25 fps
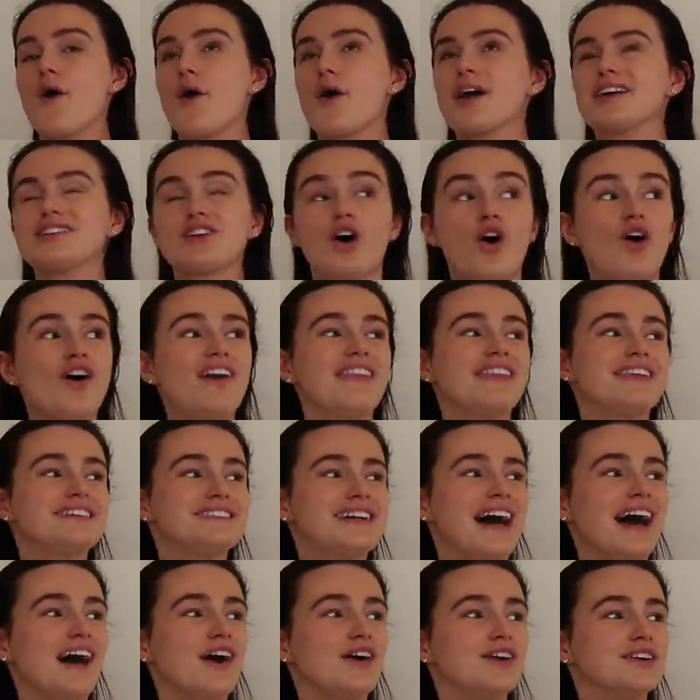It's hot in this
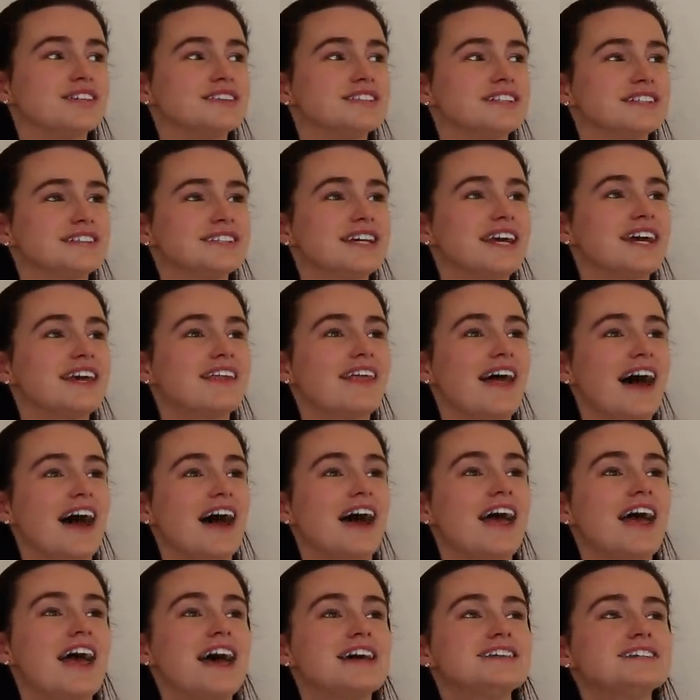house, I'll tell you that.
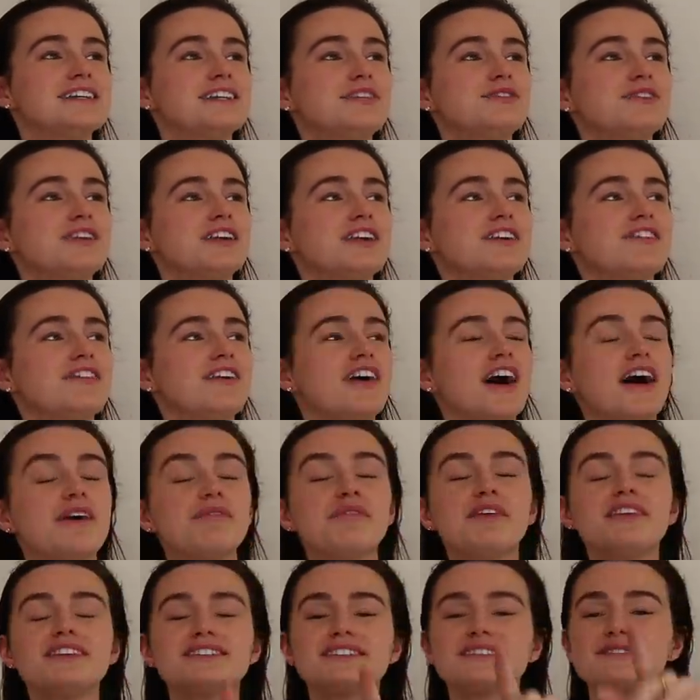Has anyone ever, I
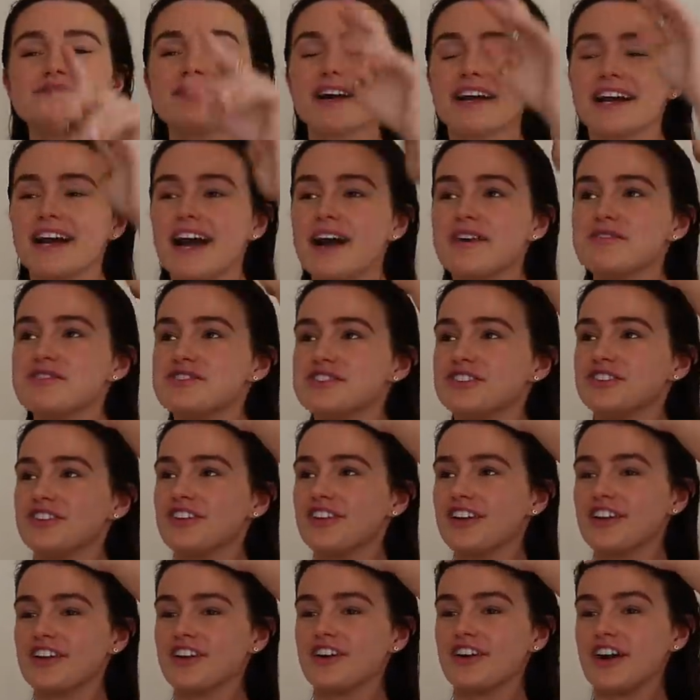think this is my caption
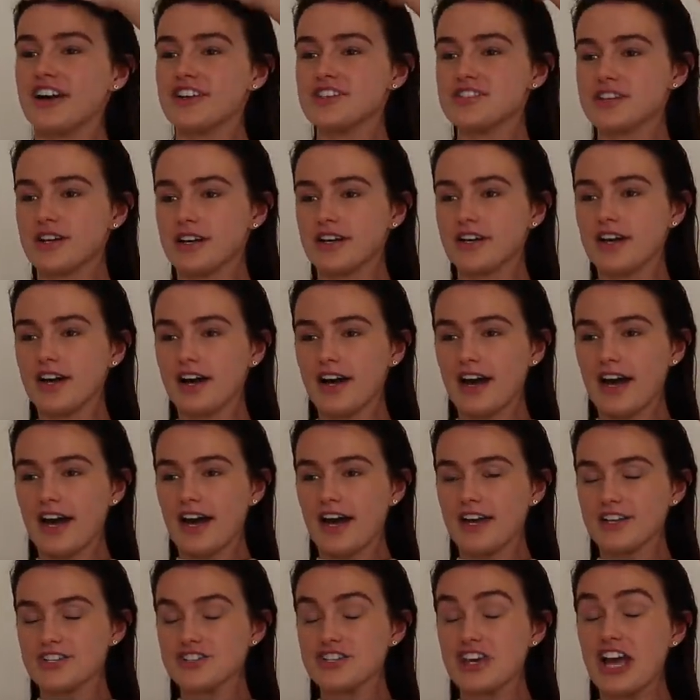that I'm going to,
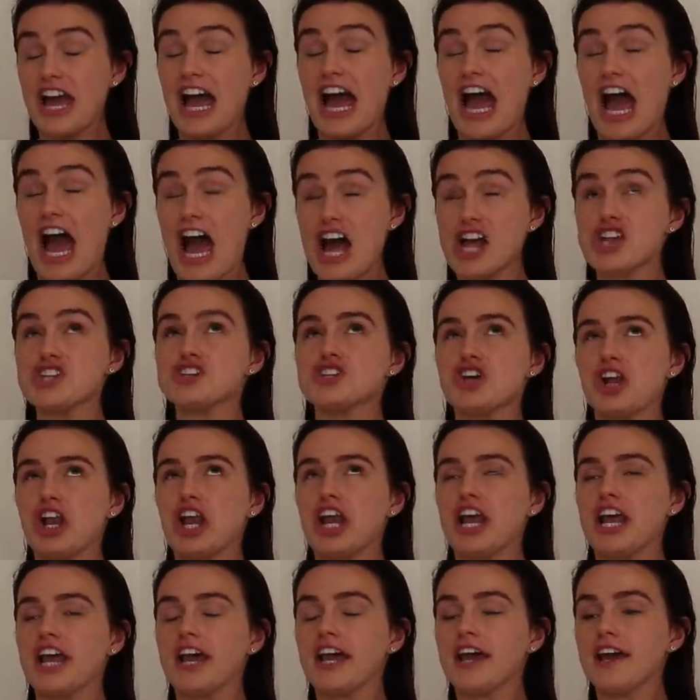
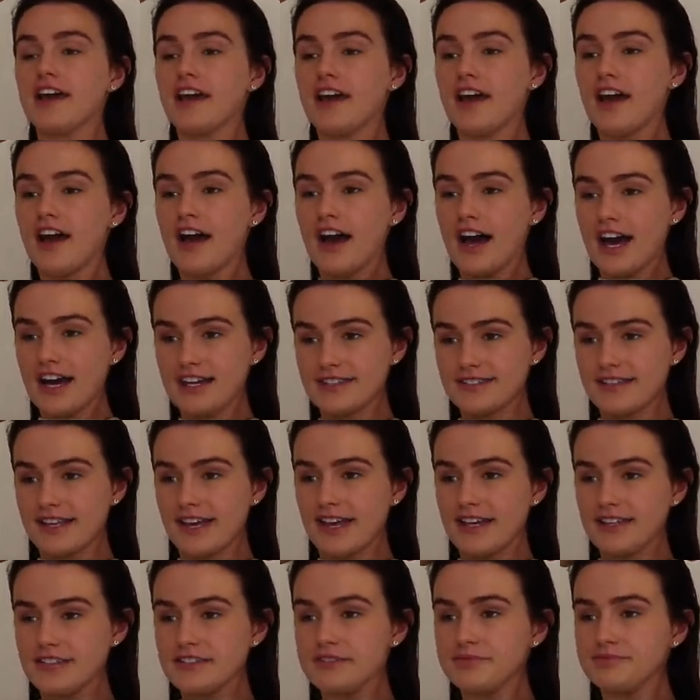actually, I
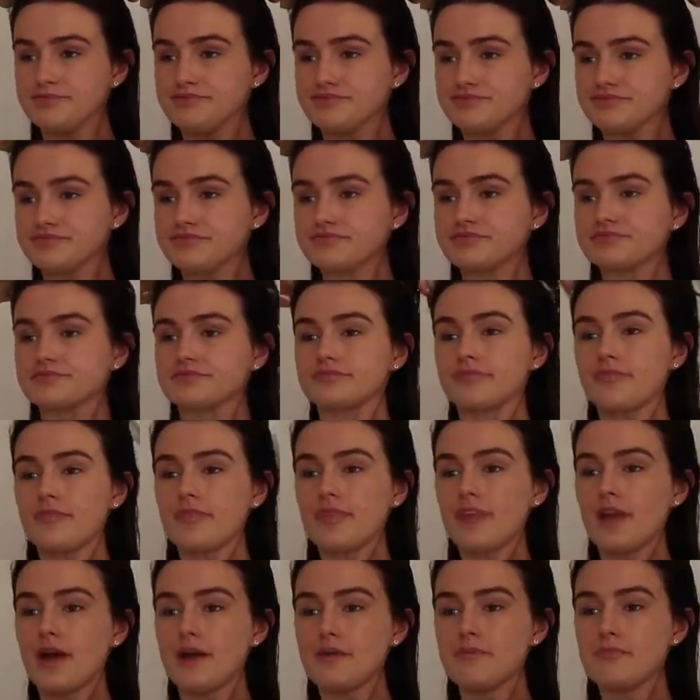said,
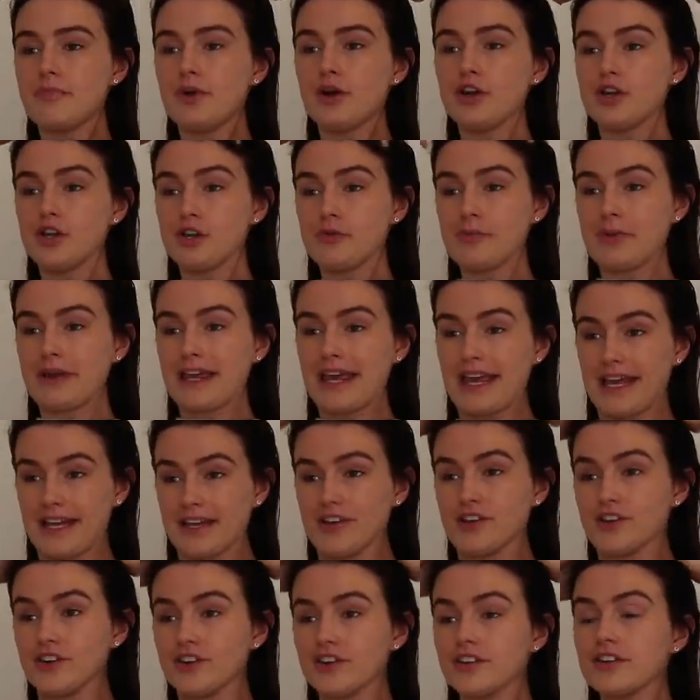put your
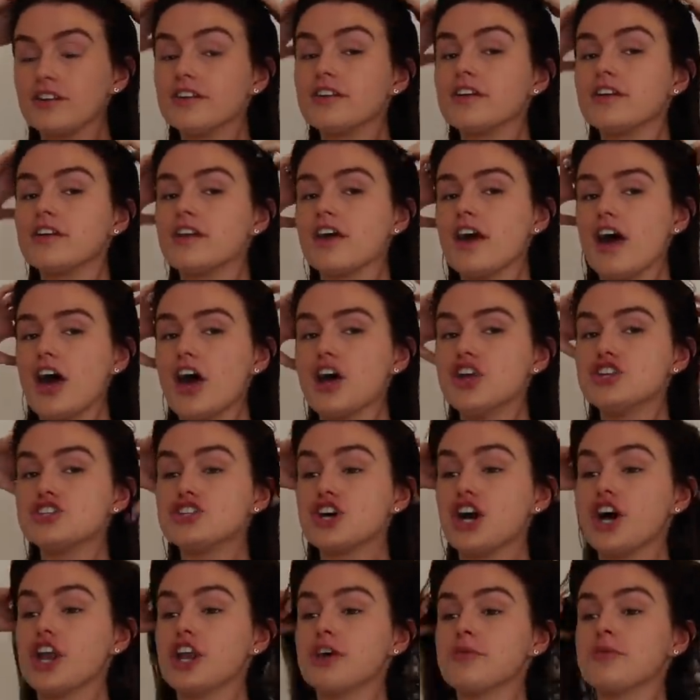bikini on,
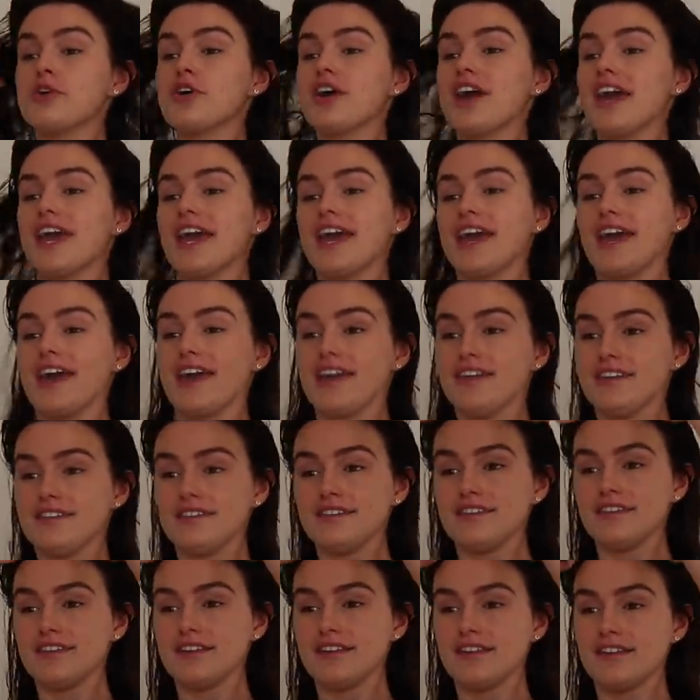turn up your
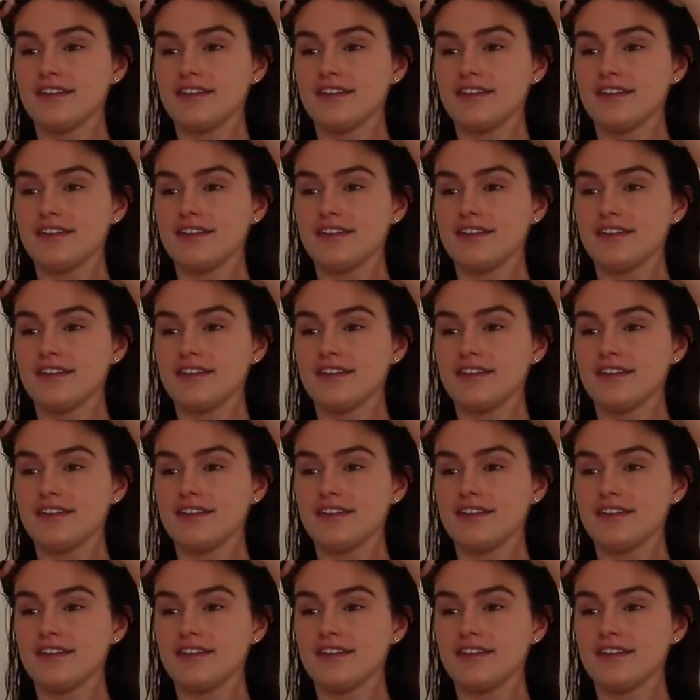heating,